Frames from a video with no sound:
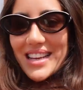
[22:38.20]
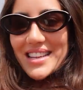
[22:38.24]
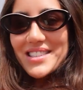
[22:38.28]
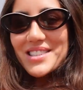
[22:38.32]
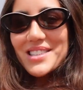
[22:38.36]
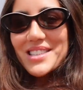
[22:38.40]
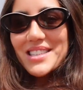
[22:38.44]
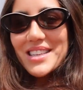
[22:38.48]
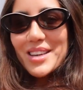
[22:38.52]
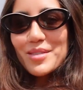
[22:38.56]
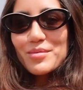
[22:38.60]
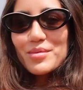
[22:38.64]
I
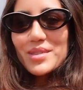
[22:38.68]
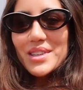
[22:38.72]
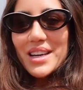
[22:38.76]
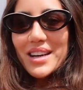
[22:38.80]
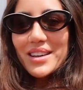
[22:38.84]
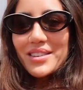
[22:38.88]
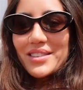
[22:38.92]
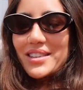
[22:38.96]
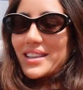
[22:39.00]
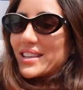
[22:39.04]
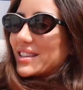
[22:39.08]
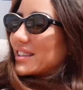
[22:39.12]
just came
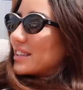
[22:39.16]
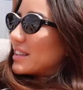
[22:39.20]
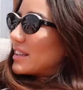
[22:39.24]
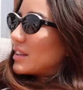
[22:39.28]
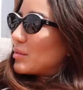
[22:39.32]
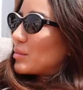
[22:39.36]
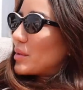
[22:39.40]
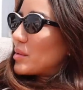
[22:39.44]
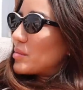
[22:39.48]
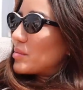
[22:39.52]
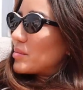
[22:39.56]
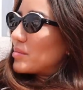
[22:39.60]
down and
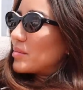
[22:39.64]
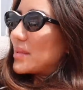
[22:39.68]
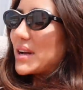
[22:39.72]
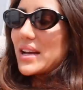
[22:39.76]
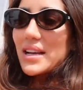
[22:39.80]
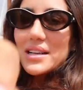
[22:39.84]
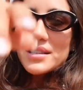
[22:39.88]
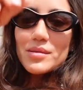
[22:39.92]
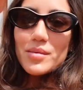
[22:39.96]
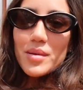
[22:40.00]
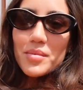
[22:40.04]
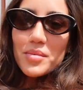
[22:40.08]

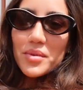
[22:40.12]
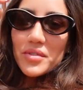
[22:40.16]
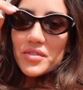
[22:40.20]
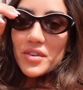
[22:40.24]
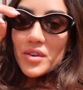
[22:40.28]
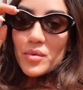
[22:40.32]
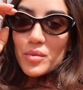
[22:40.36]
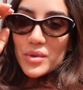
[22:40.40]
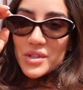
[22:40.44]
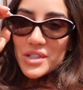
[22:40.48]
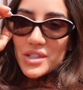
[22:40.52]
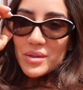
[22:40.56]
I asked my
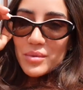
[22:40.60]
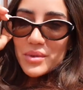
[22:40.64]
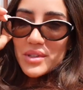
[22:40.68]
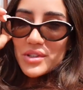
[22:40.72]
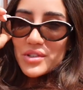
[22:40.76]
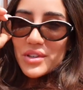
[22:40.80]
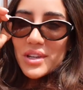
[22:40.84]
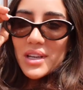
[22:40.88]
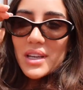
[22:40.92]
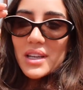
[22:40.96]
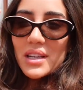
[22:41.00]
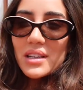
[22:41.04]
boyfriend, what shall we
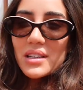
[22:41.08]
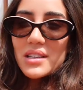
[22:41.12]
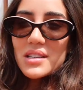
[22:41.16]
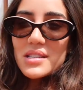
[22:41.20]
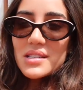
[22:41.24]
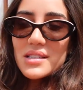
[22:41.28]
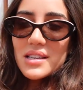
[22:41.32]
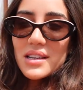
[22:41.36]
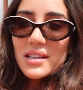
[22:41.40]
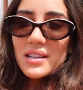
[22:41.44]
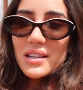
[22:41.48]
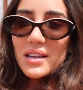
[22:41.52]
drink? And he
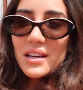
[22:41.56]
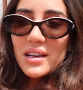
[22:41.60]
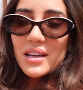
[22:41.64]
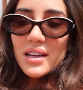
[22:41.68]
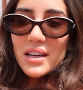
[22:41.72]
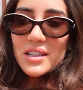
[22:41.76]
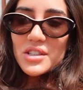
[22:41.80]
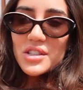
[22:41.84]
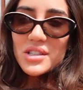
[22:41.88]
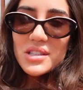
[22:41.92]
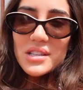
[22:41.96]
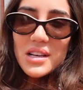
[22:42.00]
said,
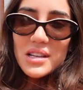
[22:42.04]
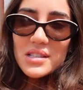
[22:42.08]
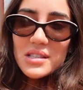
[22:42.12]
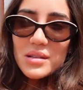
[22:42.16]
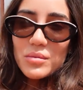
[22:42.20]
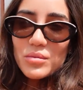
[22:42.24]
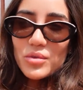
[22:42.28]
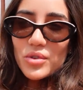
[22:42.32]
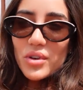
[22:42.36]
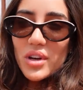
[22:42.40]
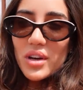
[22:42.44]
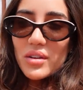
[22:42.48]
I just asked
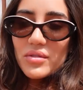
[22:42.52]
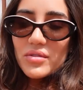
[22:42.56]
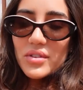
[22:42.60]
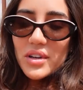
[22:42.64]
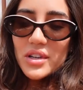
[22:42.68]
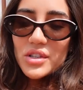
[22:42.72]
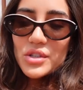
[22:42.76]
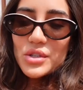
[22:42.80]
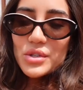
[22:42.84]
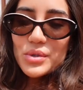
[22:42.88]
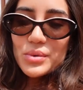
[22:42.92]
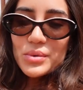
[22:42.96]
them, do you have
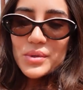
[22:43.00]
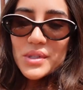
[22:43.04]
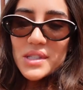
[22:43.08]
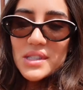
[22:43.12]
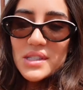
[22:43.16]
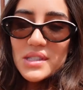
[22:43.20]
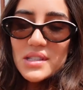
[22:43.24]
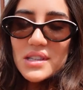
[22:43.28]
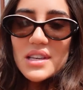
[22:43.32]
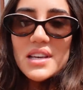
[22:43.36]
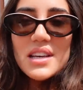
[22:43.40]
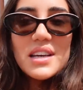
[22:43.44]
fresh
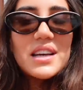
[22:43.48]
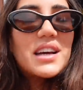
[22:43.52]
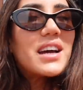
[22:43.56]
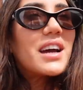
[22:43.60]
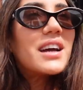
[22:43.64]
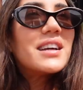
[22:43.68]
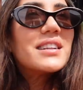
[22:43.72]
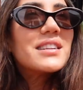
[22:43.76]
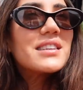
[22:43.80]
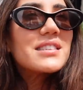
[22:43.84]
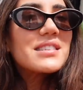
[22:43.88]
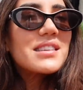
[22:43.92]
juice?
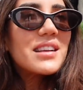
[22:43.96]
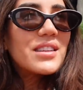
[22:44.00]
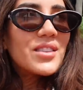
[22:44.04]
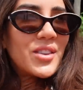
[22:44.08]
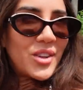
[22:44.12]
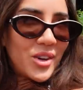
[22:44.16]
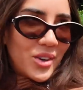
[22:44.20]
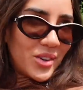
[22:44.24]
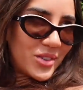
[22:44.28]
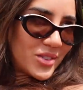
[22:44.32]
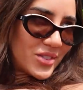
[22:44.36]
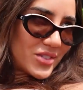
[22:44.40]
And they said,
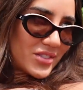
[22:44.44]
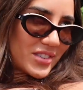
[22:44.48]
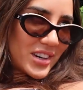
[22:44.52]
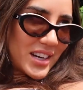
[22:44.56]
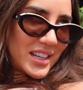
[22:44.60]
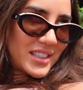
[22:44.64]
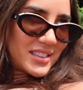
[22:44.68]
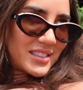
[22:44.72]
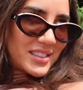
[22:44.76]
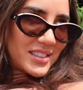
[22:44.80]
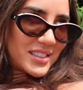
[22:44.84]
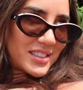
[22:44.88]
no,
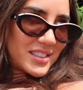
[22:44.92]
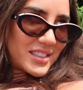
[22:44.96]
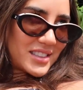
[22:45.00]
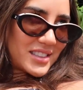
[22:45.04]
right?